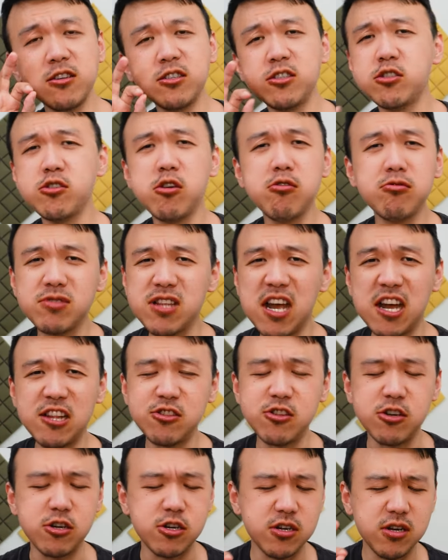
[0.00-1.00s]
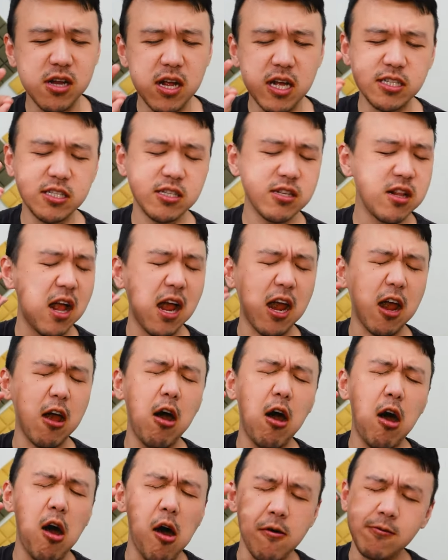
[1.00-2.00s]
They're so tender. It's like,
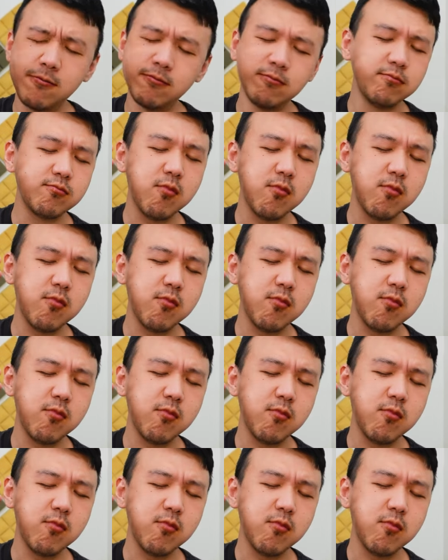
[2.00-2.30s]
oh,